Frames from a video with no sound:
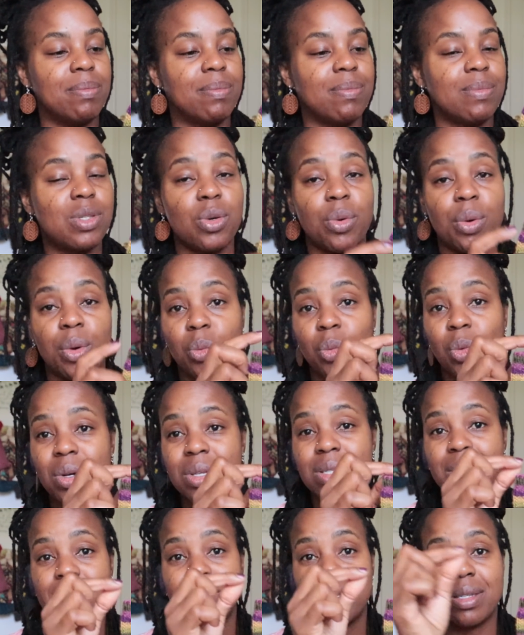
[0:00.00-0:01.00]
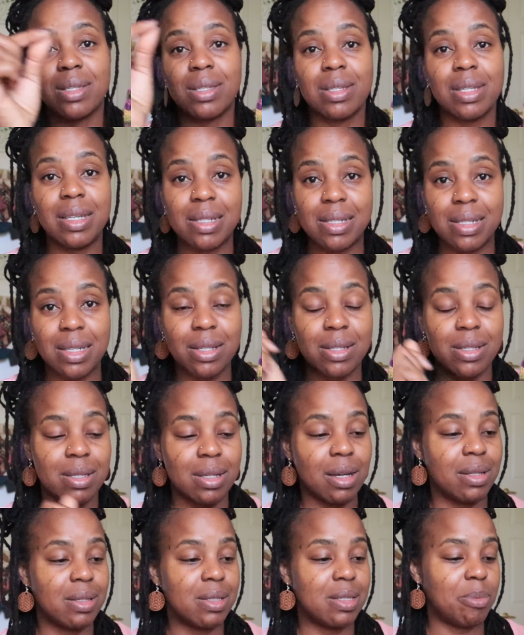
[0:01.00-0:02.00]
So it wasn't as easy
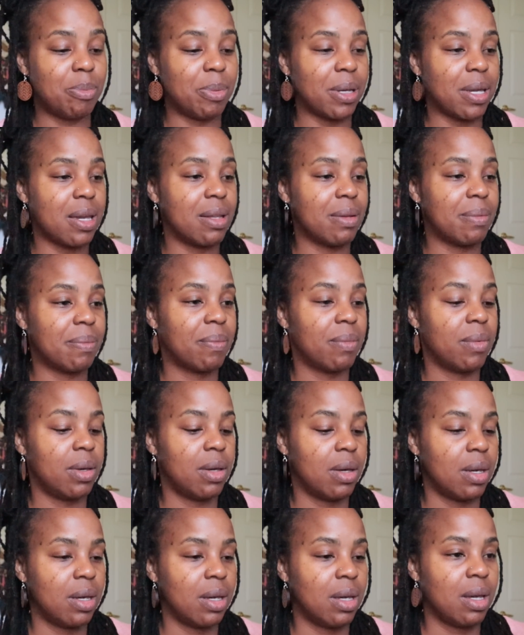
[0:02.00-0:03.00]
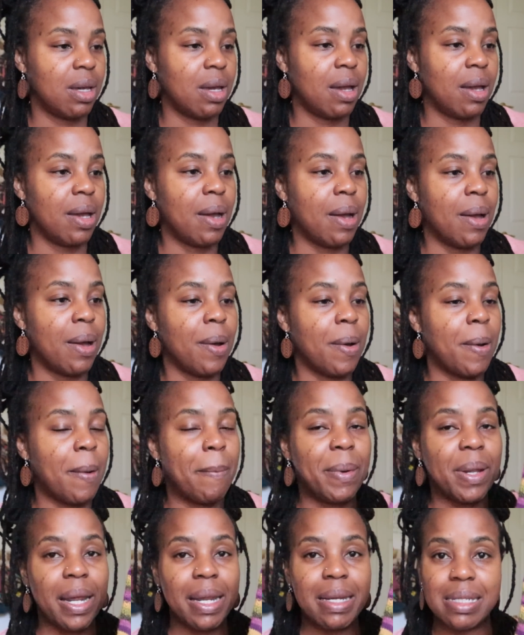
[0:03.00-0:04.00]
as unzipping it.
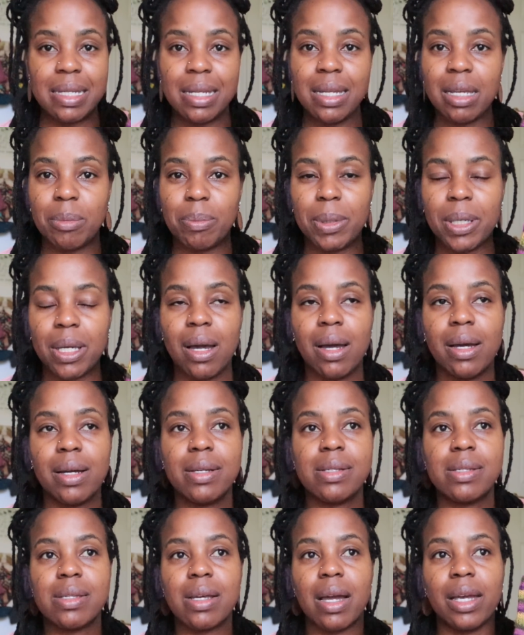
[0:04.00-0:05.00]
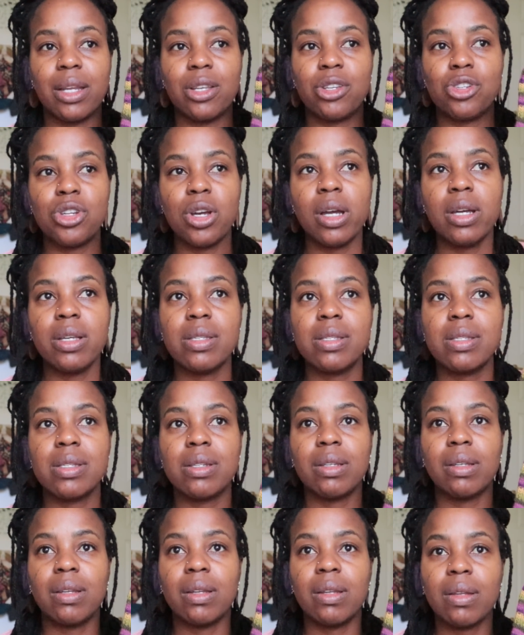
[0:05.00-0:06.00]
But I did it because I
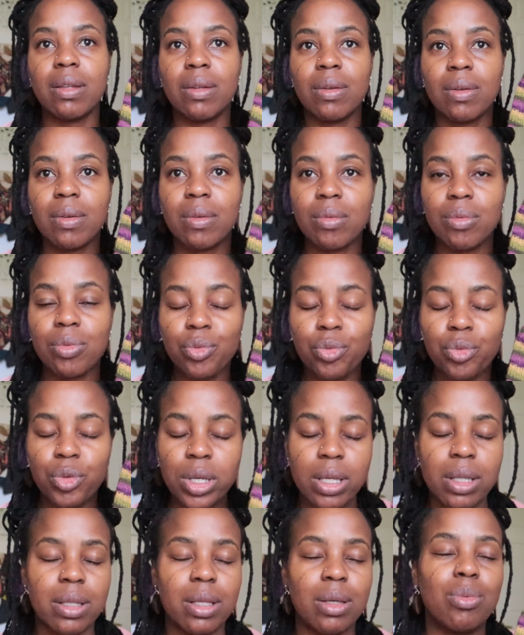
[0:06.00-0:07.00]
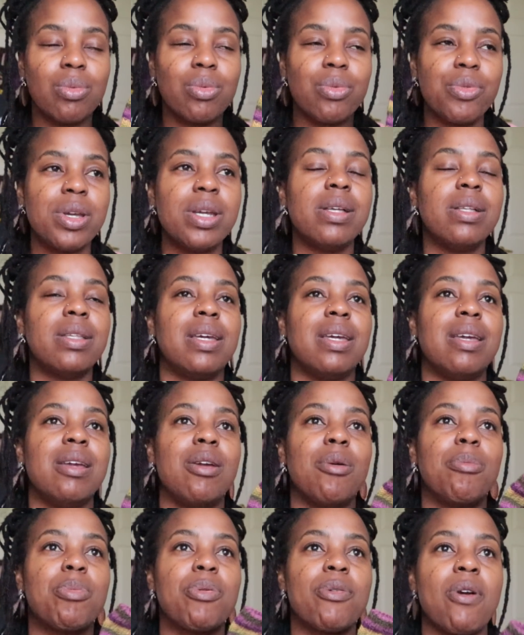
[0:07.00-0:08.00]
just really,
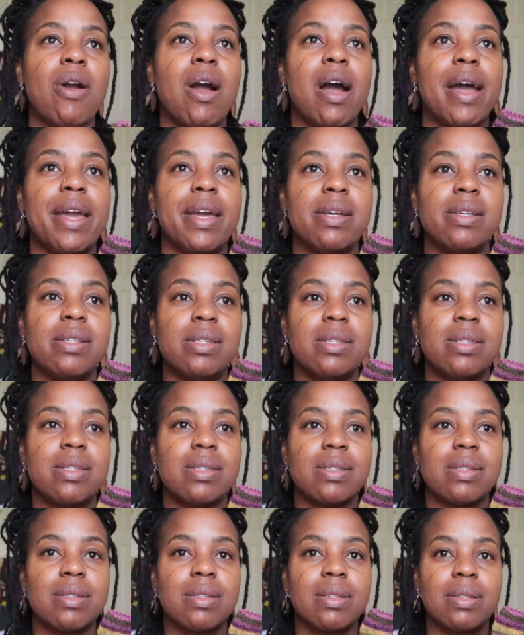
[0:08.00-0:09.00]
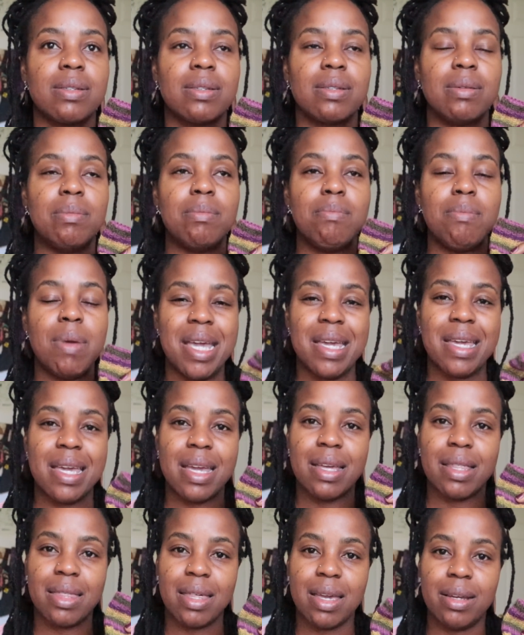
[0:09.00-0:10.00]
really prize
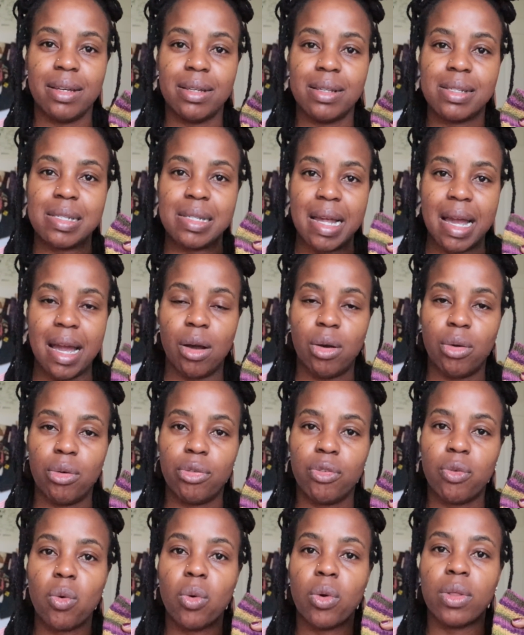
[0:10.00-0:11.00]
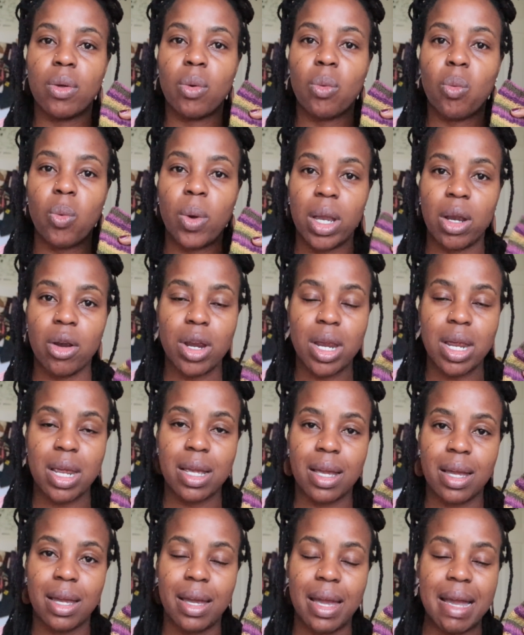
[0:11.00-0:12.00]
making things now for the
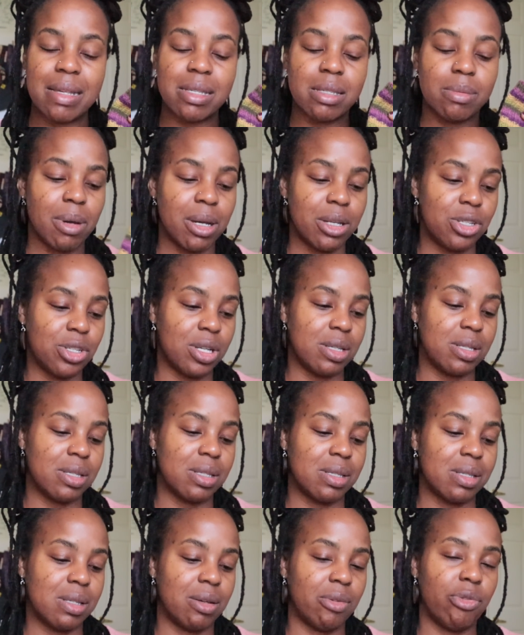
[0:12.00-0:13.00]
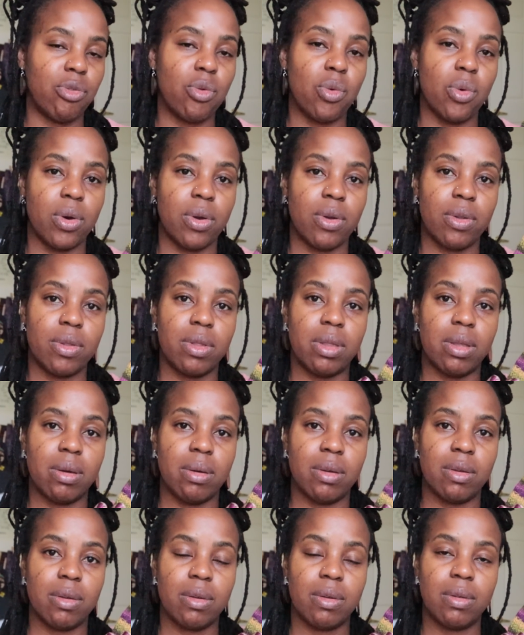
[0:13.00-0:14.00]
wearing as much as for
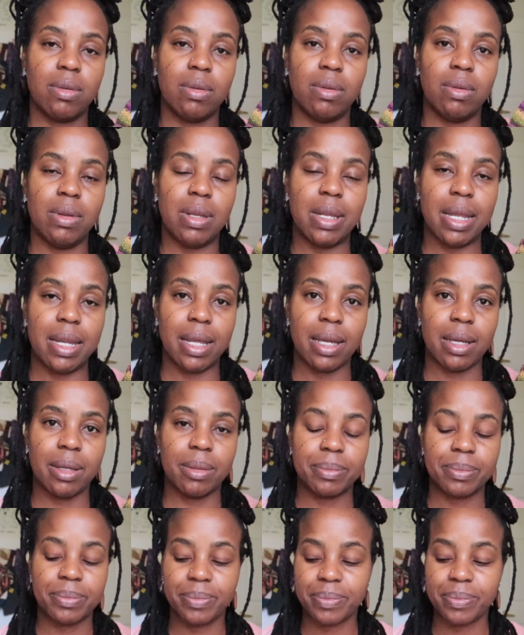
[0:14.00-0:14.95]
the knitting.